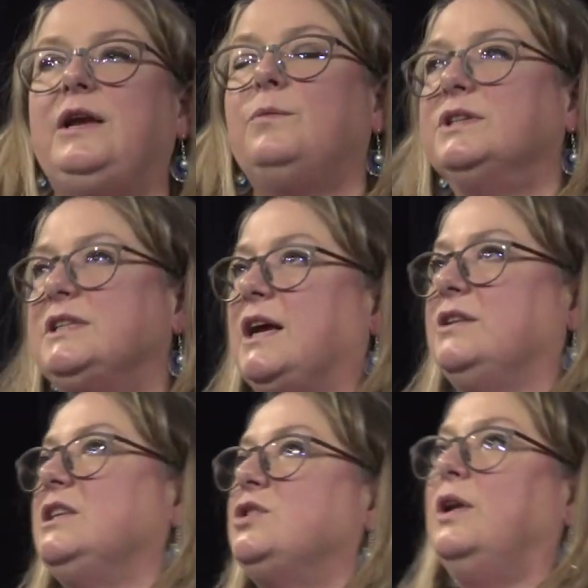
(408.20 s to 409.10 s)
He wanted to
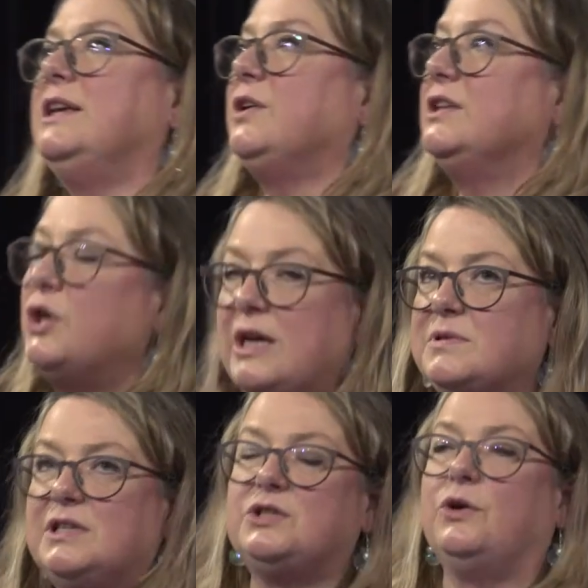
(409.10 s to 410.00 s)
go to the toilet, so I took
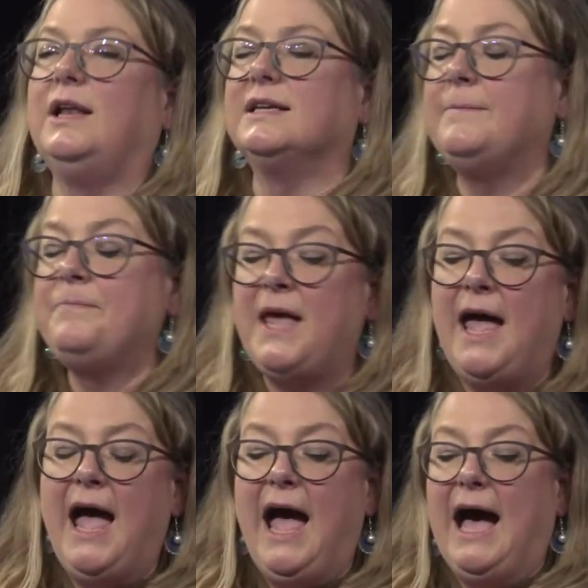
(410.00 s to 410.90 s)
him to the toilet.
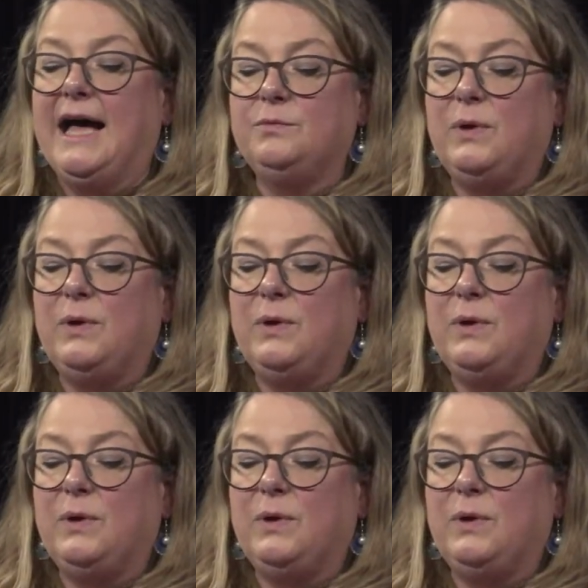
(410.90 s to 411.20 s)
And